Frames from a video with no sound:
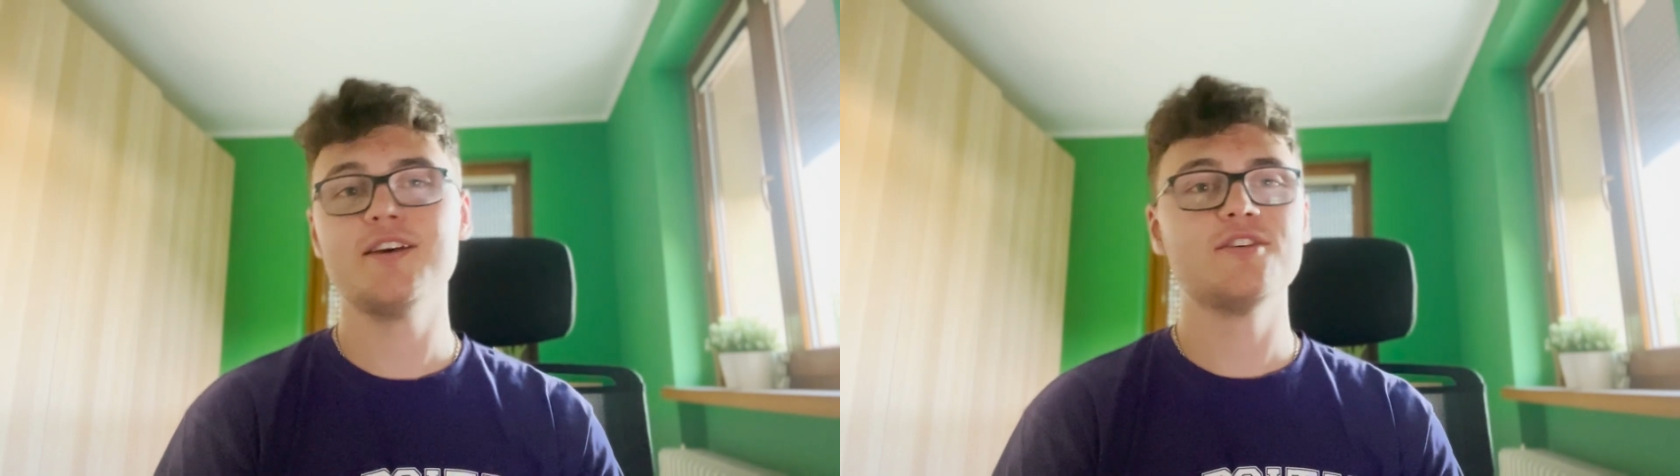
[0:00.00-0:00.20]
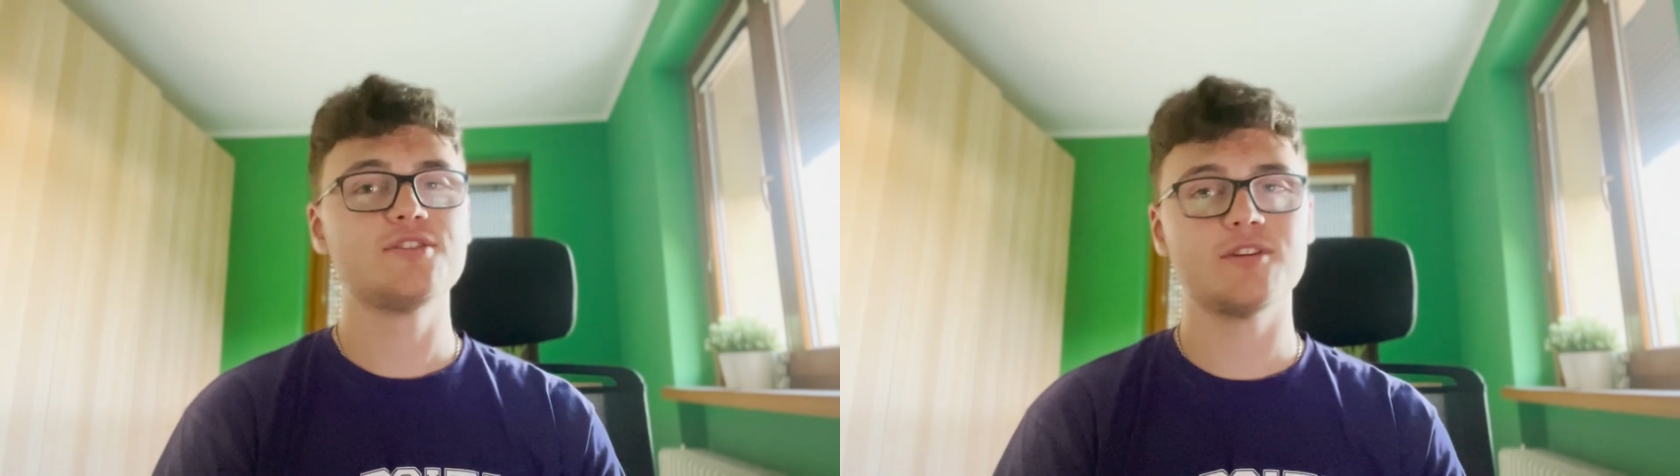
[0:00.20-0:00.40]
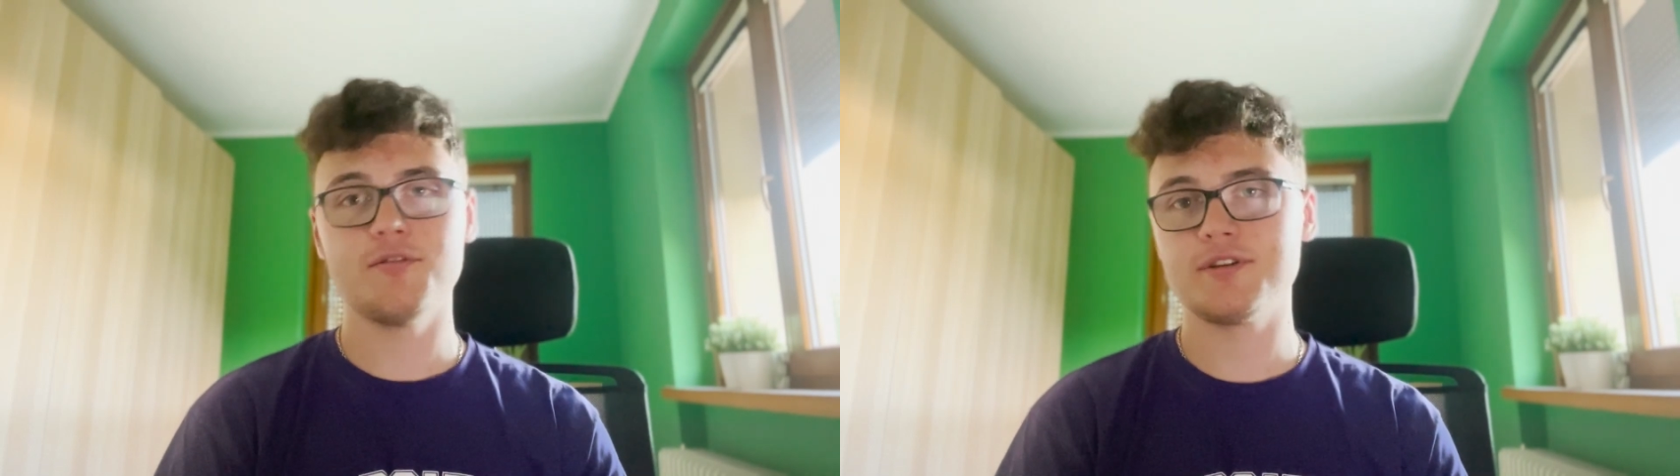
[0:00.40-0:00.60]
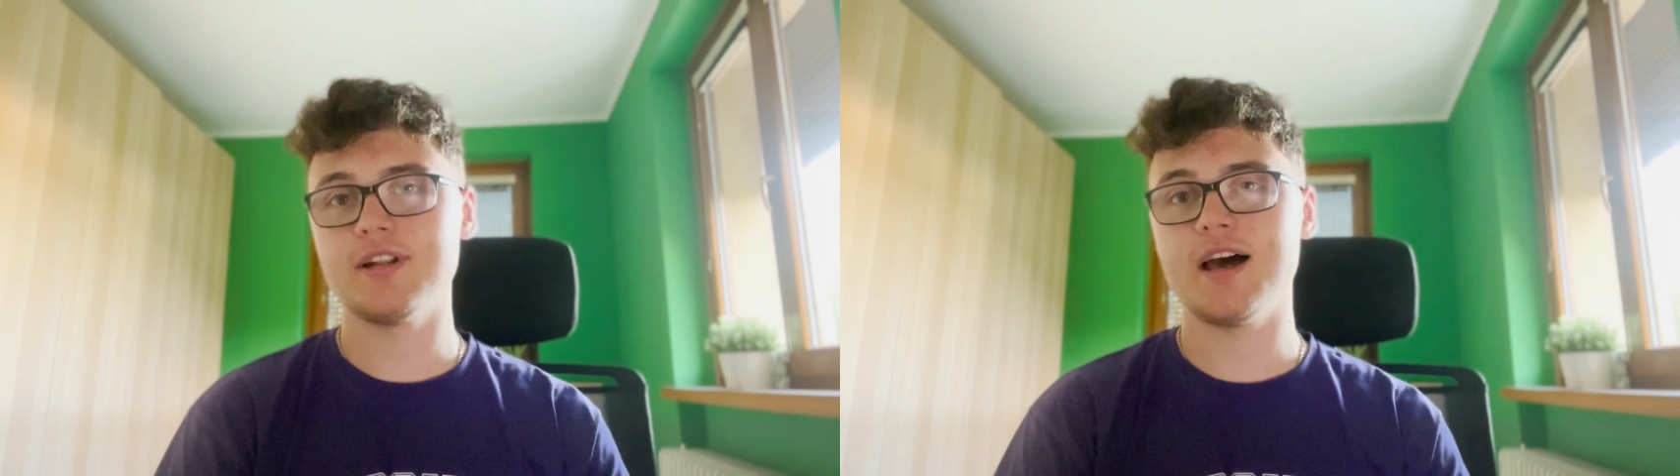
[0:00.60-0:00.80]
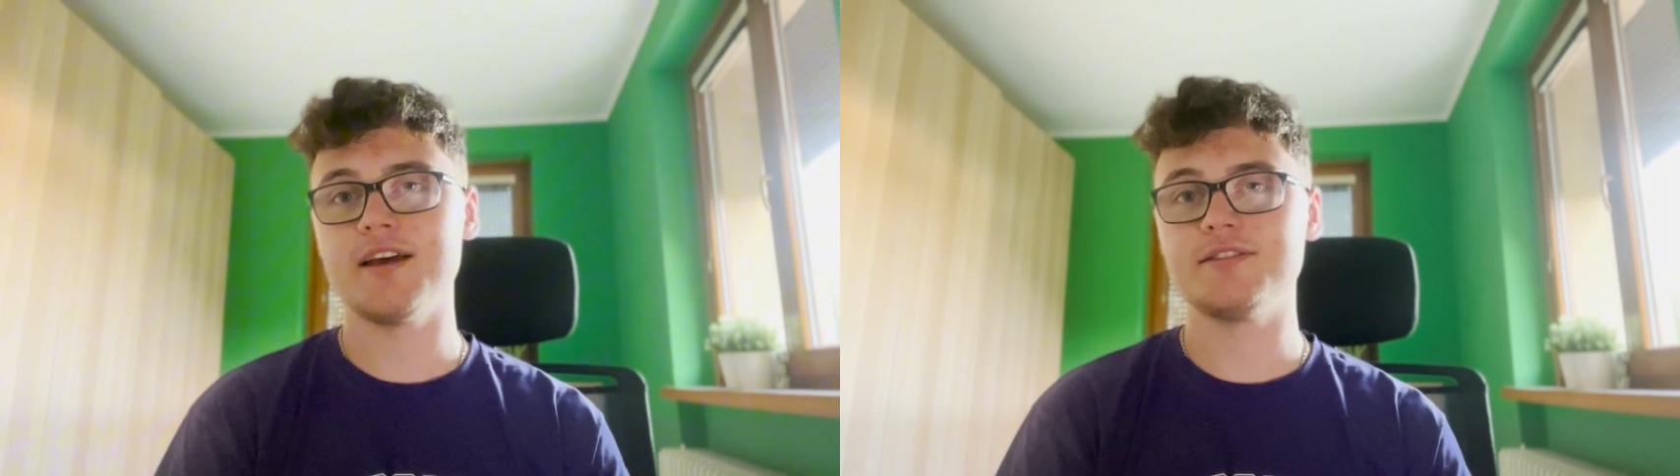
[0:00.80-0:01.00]

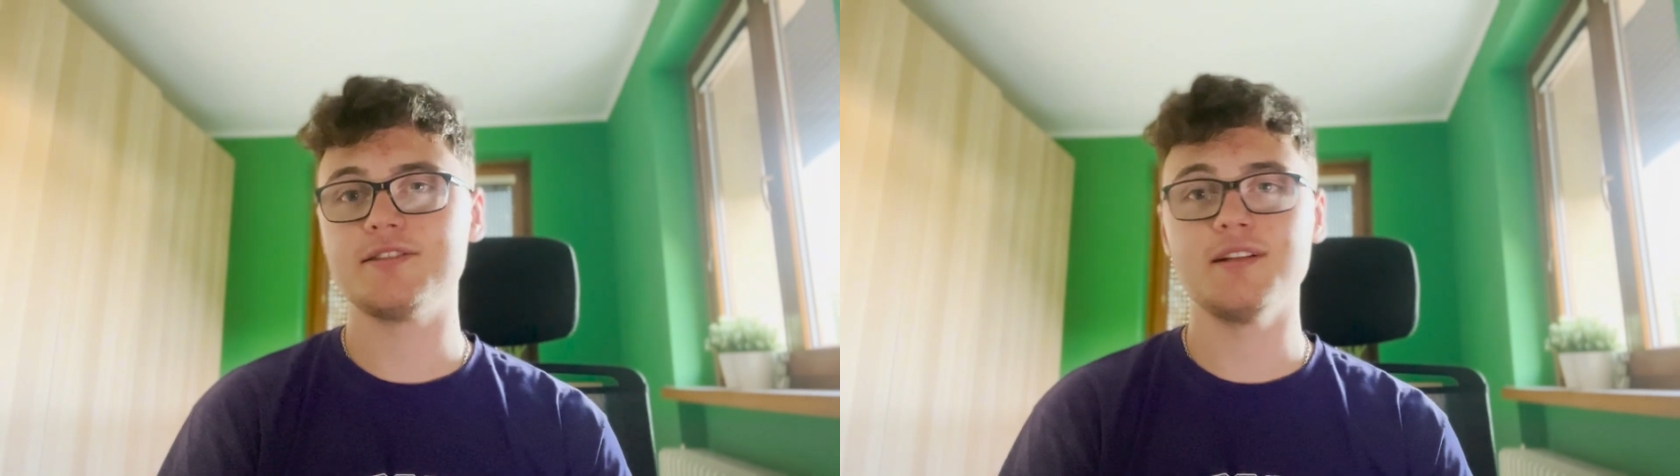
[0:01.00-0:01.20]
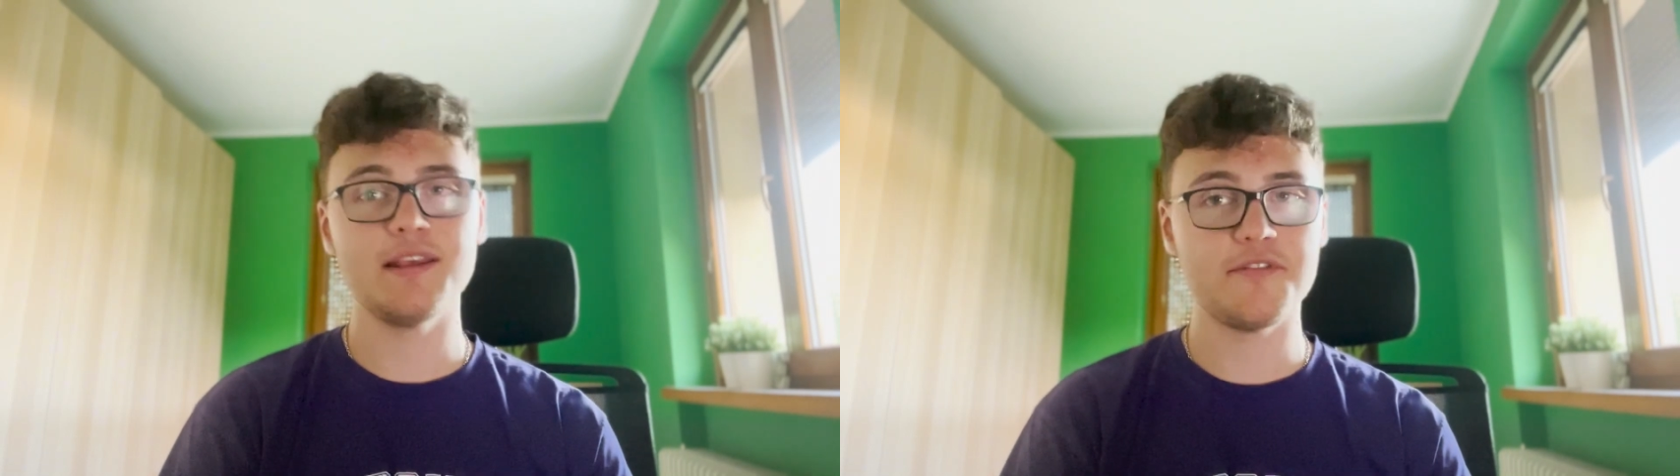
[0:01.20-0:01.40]
socialize, live